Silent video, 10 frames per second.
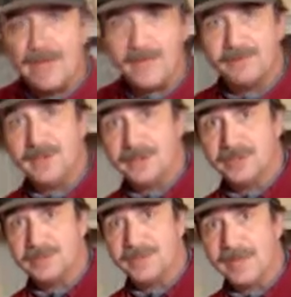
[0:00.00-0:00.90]
have in
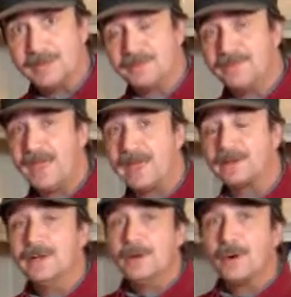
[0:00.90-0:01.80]
ancient times. In fact,
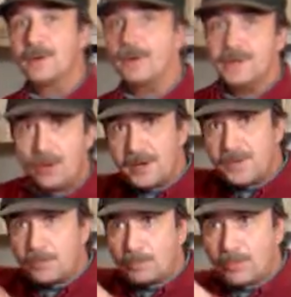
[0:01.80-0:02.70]
early on
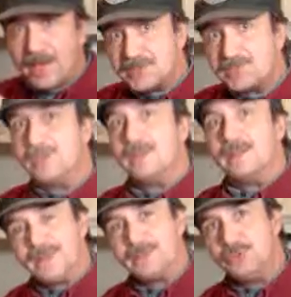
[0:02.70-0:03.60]
in the press,
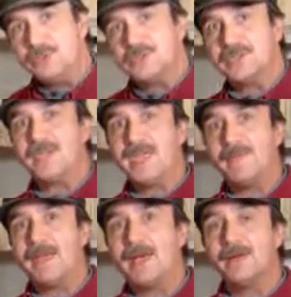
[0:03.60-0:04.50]
that juice that
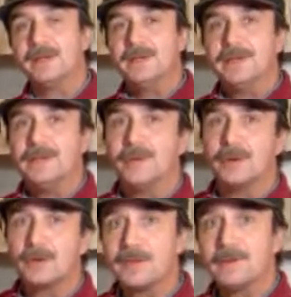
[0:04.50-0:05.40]
came out in the
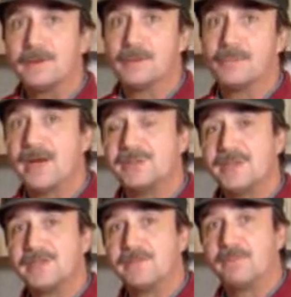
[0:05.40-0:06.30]
early
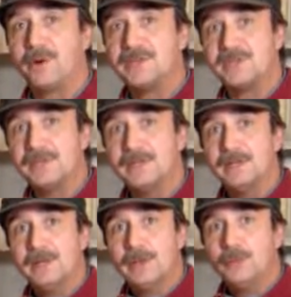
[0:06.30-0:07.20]
process of pressing it
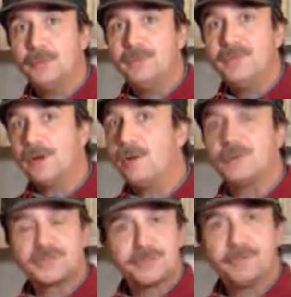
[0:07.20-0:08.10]
would be
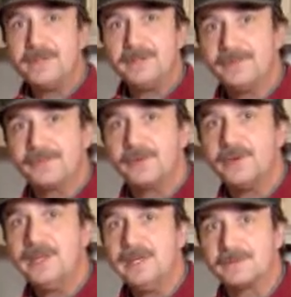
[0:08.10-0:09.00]
almost completely
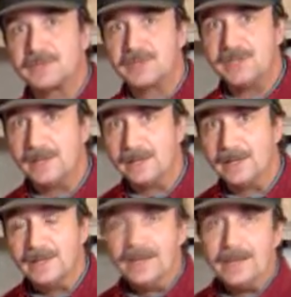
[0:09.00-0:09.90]
free of
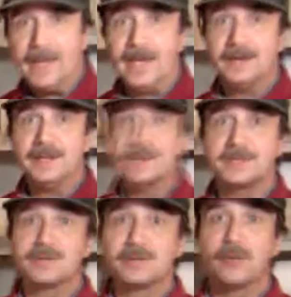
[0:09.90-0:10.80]
skin, and
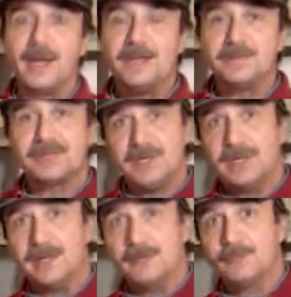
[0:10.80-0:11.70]
it's the grape
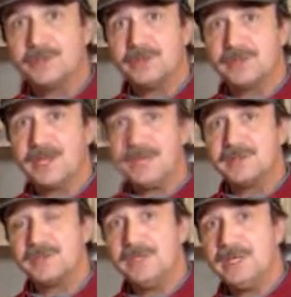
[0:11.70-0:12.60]
skin which
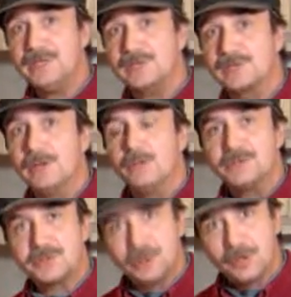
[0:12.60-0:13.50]
contains the yeast
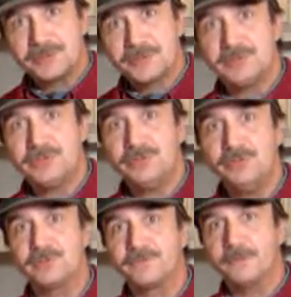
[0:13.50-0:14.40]
which causes the
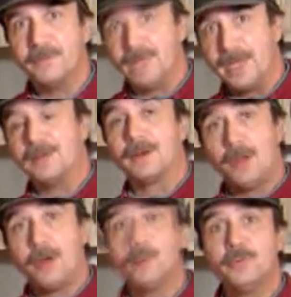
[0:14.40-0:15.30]
juice to ferment
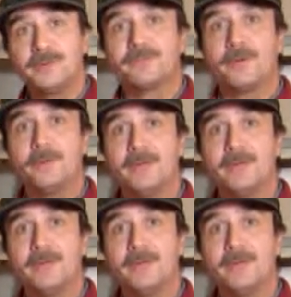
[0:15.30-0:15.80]
along with